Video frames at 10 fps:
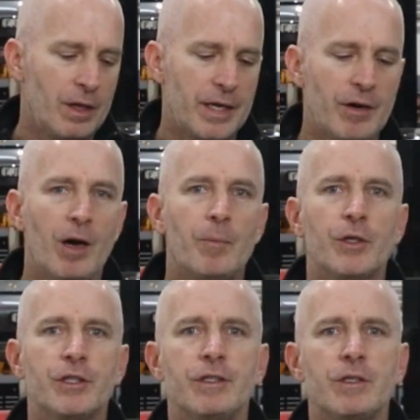There are
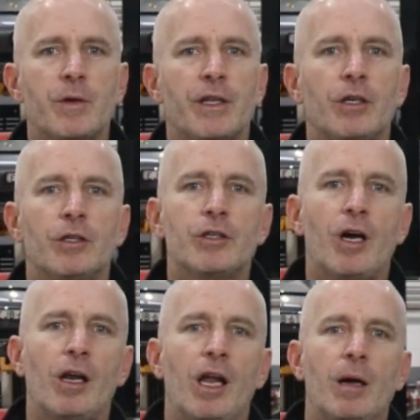bushes where the
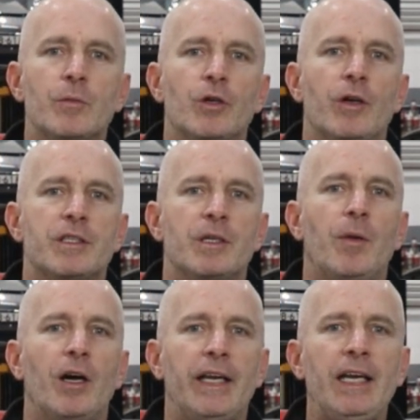control arm joins the
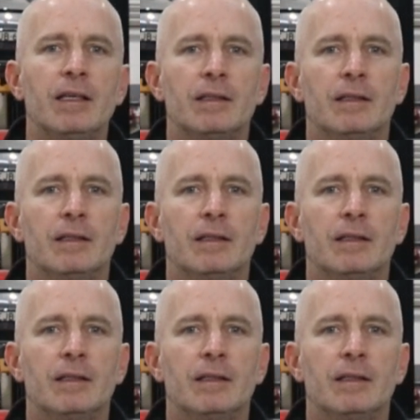body,